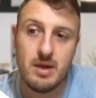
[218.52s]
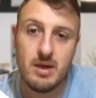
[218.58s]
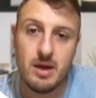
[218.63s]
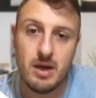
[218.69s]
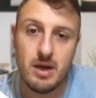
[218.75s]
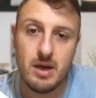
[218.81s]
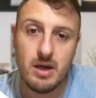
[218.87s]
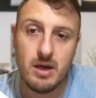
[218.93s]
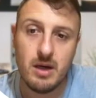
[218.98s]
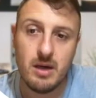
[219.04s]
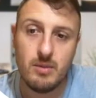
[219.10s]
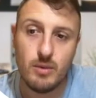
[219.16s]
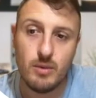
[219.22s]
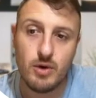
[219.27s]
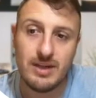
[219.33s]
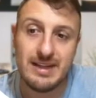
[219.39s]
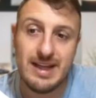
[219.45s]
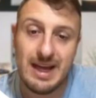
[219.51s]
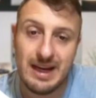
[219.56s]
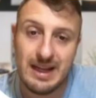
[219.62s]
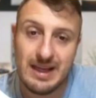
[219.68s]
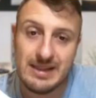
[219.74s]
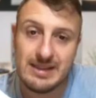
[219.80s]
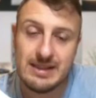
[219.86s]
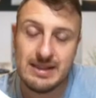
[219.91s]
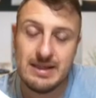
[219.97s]
uh, more
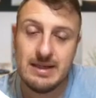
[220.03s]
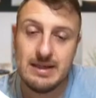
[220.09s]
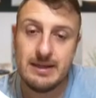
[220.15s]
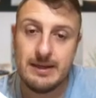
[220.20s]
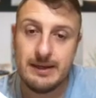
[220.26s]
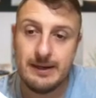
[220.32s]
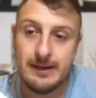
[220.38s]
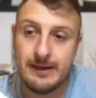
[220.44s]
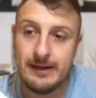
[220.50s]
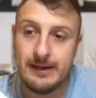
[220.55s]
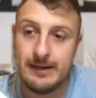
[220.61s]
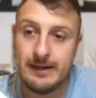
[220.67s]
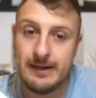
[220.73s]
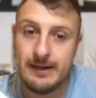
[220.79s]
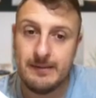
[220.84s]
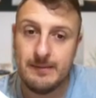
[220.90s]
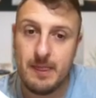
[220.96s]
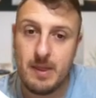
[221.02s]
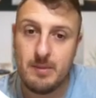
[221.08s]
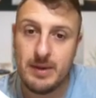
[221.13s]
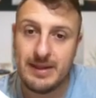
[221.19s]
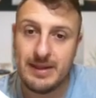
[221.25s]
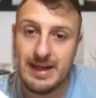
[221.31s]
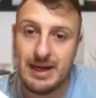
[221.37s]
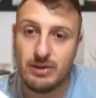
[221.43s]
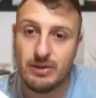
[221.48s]
Dallas, uh,
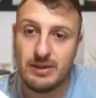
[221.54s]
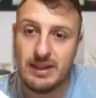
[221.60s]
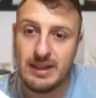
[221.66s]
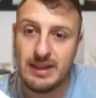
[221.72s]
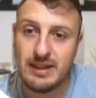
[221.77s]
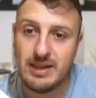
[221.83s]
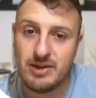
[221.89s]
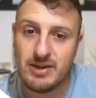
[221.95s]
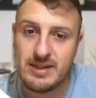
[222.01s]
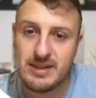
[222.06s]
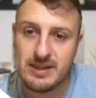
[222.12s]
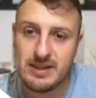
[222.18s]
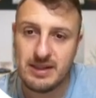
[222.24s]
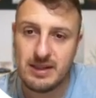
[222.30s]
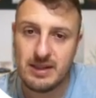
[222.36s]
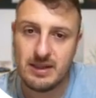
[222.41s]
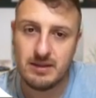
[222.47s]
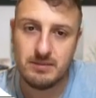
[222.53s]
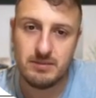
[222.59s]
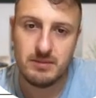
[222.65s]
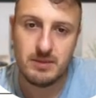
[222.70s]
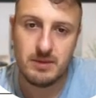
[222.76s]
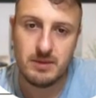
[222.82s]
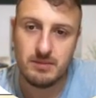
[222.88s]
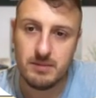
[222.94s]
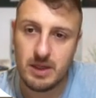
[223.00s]
but I don't think there is uh,
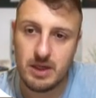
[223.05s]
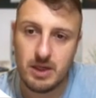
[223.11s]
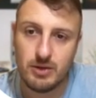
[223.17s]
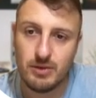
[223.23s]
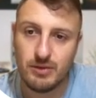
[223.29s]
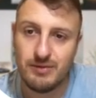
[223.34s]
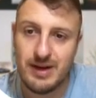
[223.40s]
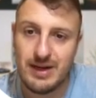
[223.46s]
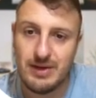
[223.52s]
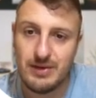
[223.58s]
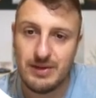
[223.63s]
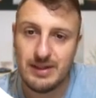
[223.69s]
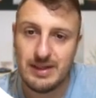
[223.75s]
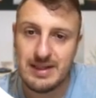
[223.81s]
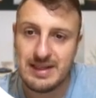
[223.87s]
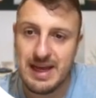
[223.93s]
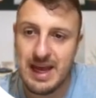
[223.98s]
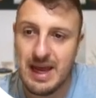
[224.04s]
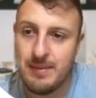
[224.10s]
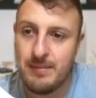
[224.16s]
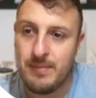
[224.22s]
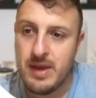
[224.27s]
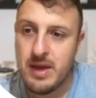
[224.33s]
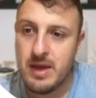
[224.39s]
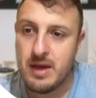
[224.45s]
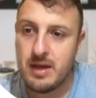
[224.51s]
a lot of value in this game.
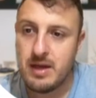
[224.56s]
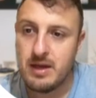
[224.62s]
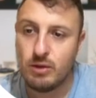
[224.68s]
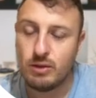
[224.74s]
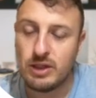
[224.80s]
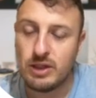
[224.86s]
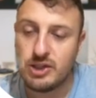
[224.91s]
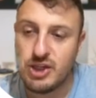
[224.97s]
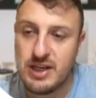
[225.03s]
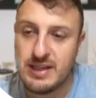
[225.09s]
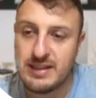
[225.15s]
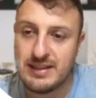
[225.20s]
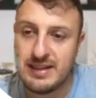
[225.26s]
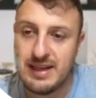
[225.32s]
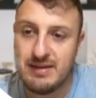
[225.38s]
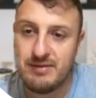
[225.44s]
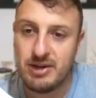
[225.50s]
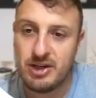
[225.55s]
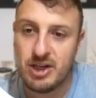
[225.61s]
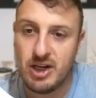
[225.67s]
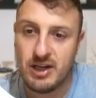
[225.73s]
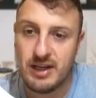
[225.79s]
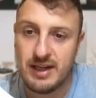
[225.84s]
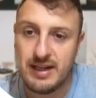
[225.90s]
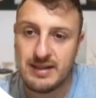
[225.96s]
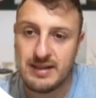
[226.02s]
Utah Jazz, Denver
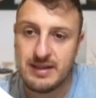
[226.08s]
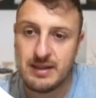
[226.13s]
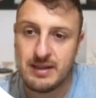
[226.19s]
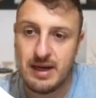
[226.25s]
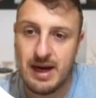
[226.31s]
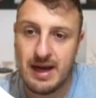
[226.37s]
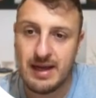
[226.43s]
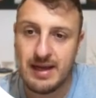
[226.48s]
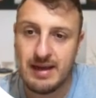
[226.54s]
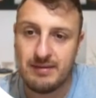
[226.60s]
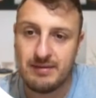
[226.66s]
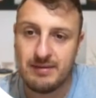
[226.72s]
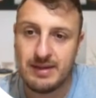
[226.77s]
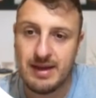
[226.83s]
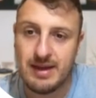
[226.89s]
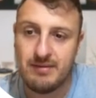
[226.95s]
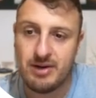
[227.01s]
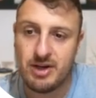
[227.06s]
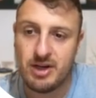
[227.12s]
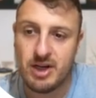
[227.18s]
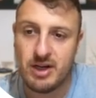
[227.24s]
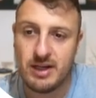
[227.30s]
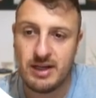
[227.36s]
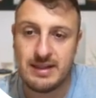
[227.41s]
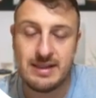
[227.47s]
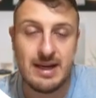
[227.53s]
Nuggets. I have Denver
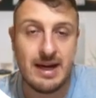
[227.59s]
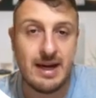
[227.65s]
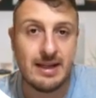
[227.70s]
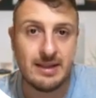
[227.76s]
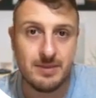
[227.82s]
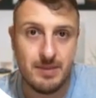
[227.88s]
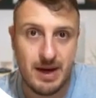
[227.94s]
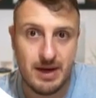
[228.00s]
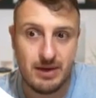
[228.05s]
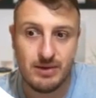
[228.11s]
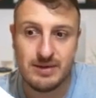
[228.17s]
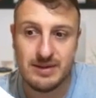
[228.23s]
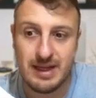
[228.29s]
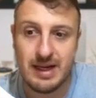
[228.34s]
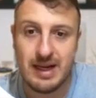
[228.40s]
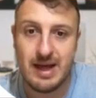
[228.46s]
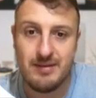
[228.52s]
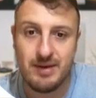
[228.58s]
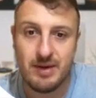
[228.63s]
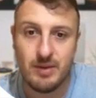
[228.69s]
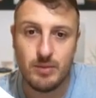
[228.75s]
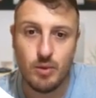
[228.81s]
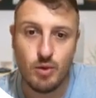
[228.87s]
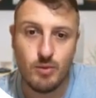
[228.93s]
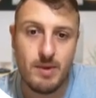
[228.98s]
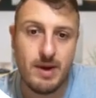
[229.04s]
Nuggets at minus eleven,
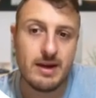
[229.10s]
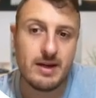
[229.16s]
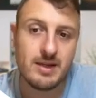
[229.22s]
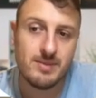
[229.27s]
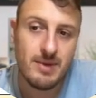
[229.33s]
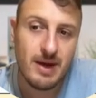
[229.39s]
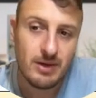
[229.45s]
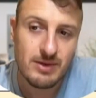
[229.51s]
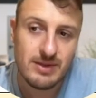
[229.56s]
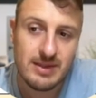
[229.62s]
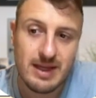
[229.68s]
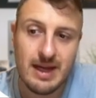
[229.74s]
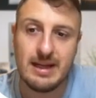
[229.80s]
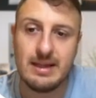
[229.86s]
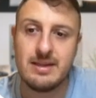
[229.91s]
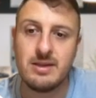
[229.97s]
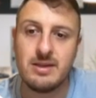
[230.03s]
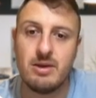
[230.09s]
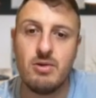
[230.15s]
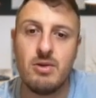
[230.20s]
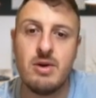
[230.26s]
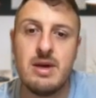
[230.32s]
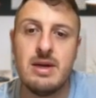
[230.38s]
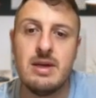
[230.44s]
bookmakers minus eight. So